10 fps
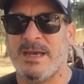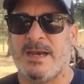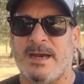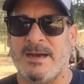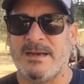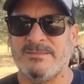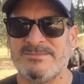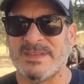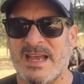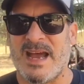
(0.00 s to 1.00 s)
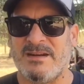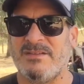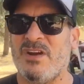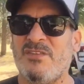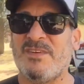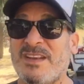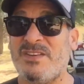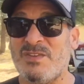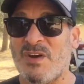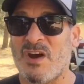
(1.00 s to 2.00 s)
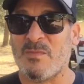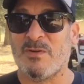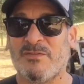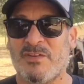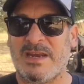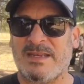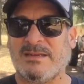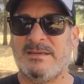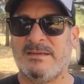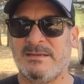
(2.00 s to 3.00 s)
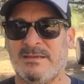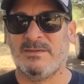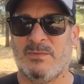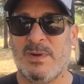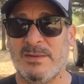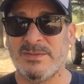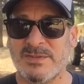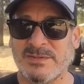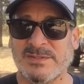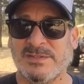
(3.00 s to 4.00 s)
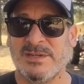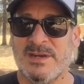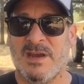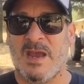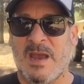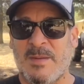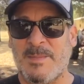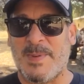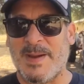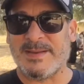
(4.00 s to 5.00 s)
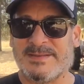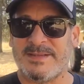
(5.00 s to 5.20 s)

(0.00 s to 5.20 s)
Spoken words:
I don't know if I do the Harbor Freight welders, but